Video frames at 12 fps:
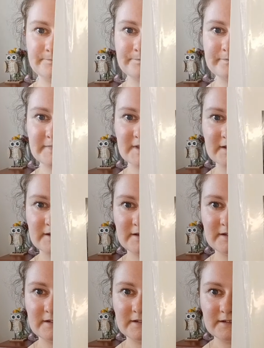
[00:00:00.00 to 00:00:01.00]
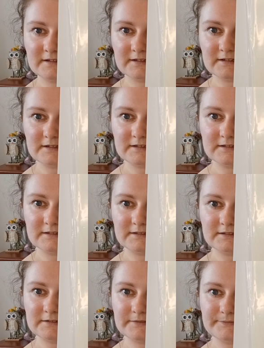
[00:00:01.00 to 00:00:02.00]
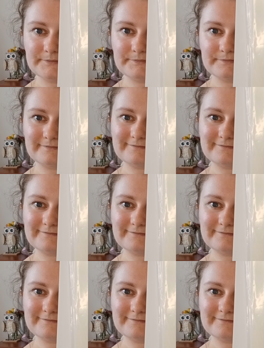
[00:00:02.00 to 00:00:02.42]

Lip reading: No one is speaking in this clip.